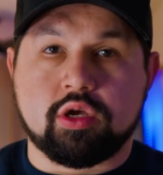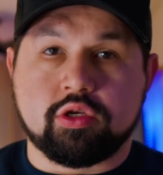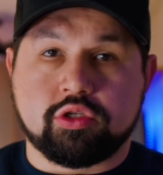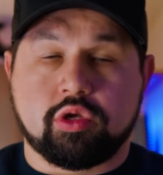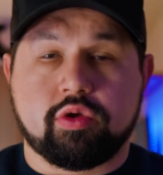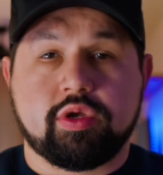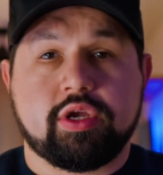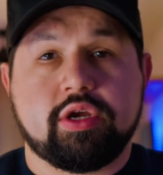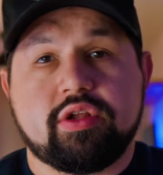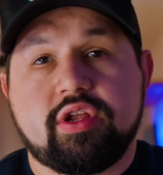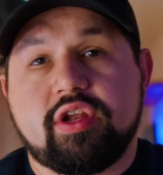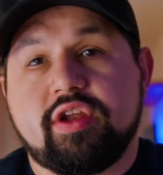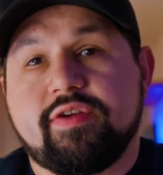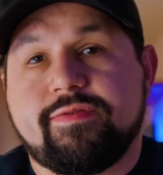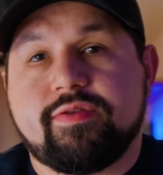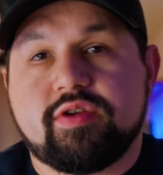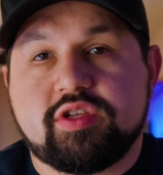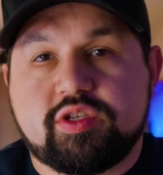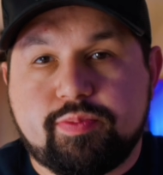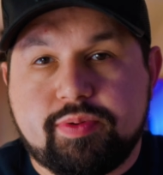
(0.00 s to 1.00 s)
So here's the
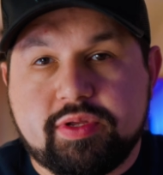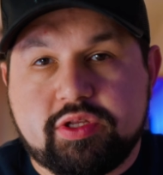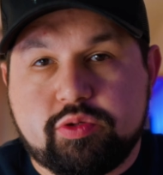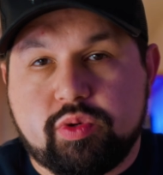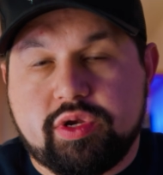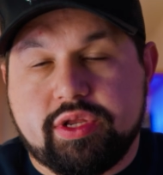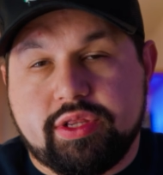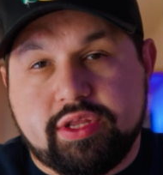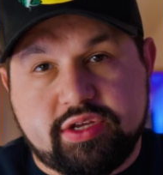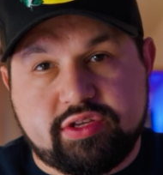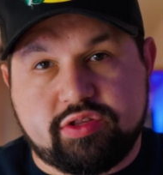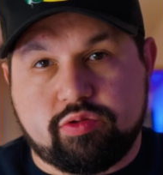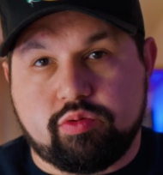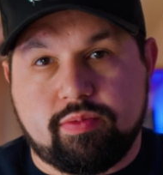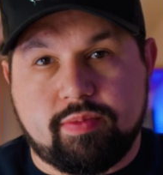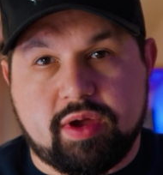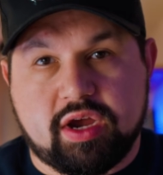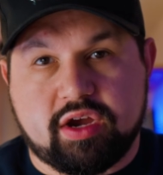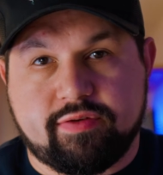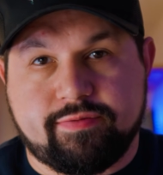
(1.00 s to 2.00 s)
difference between these 3
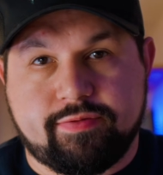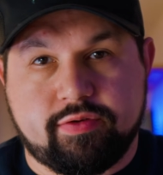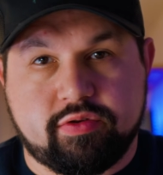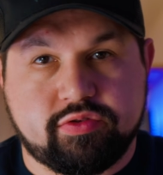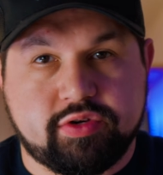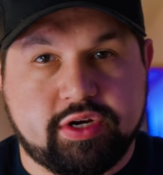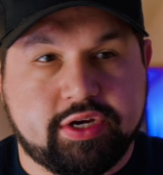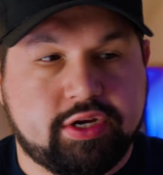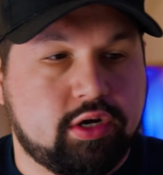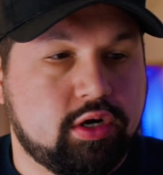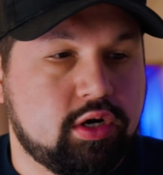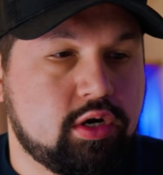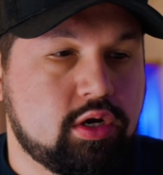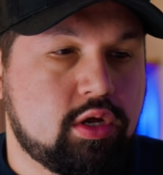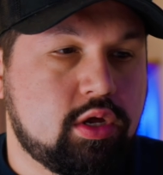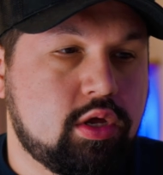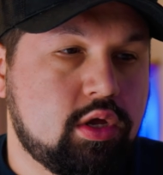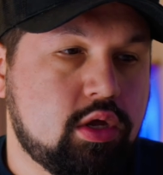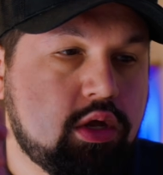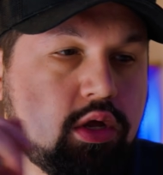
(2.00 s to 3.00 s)
microphones right here.
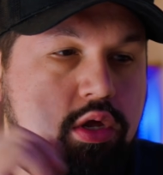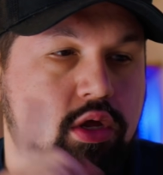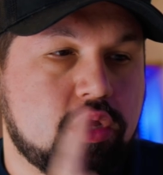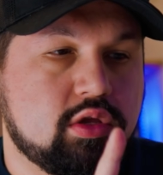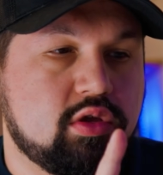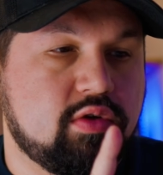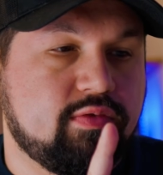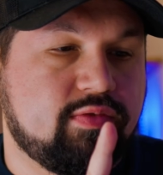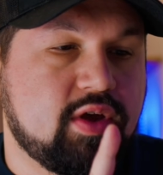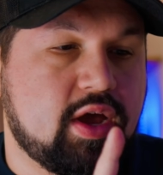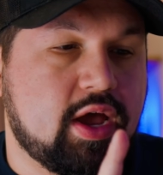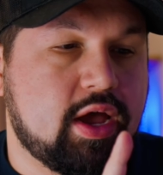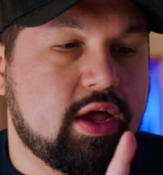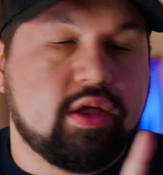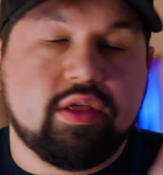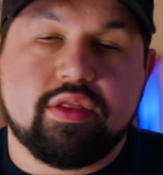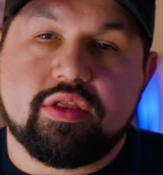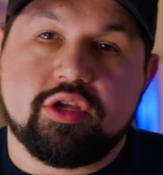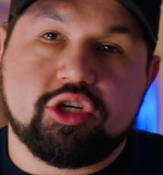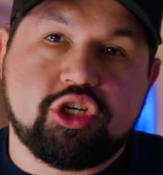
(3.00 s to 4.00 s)
You've got
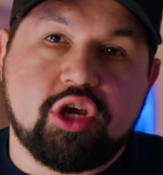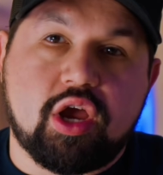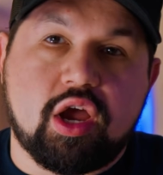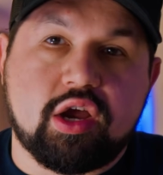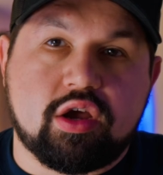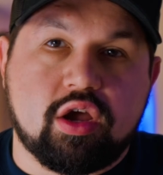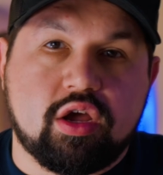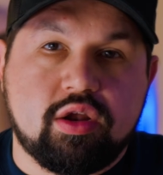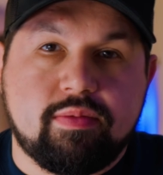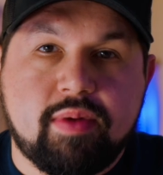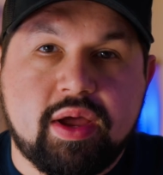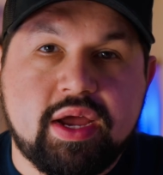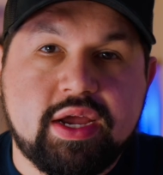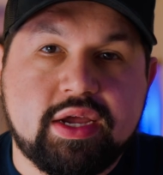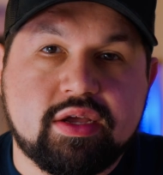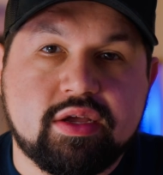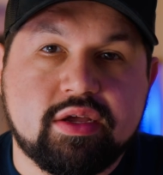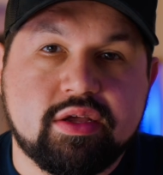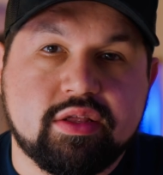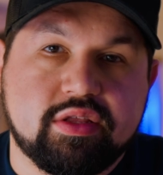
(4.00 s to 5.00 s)
the shotgun
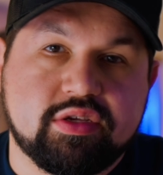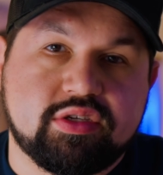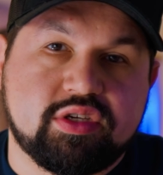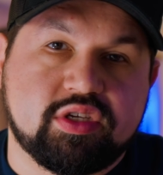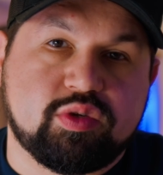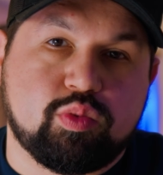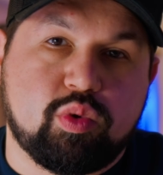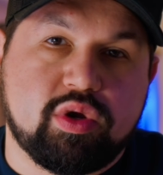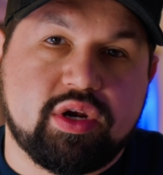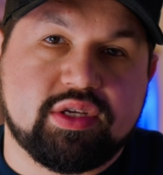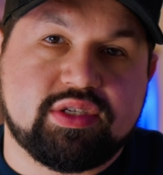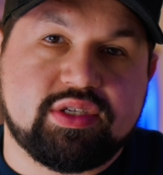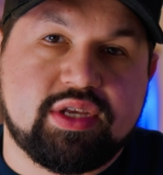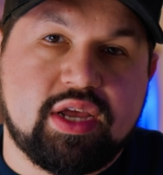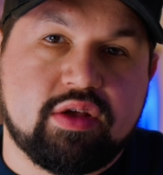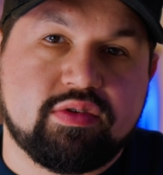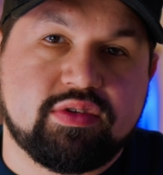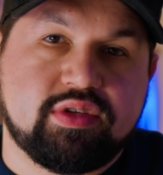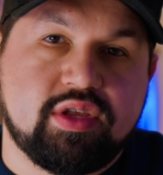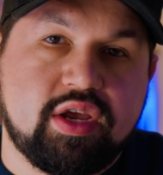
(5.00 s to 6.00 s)
mic. This is what it
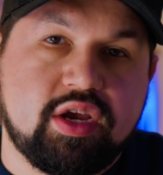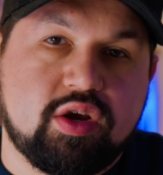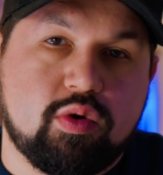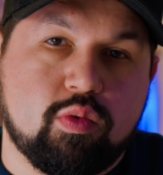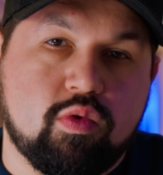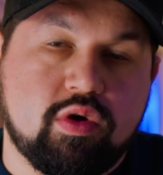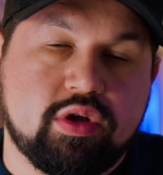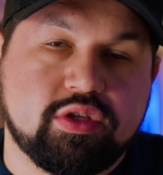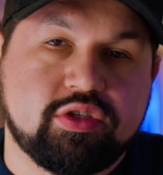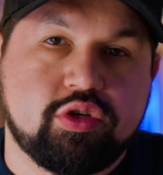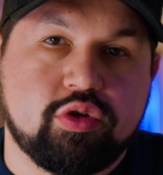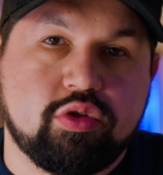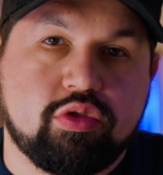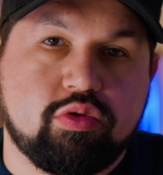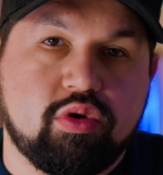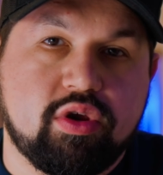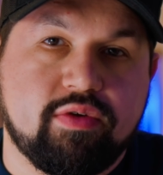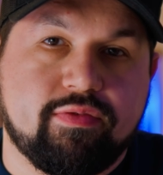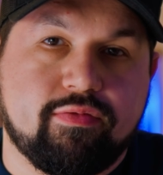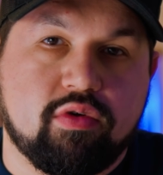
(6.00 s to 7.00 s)
sounds like. 1, 2,
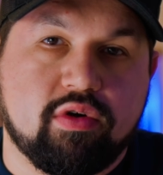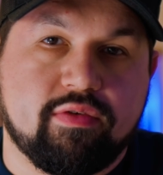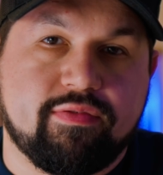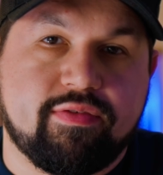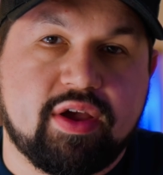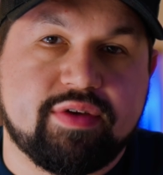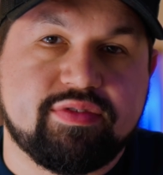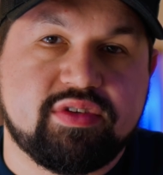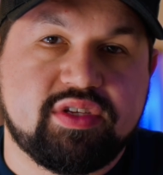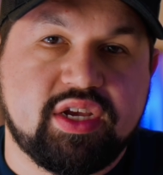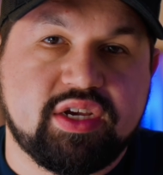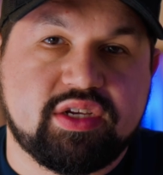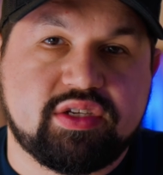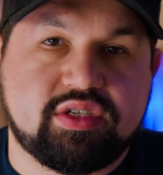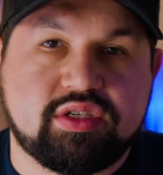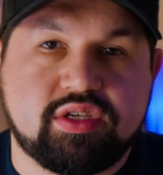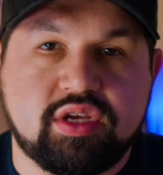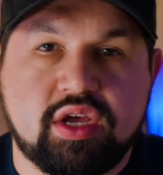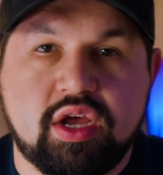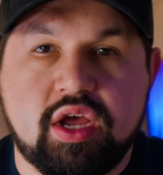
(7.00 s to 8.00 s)
3, 4, 5, 6.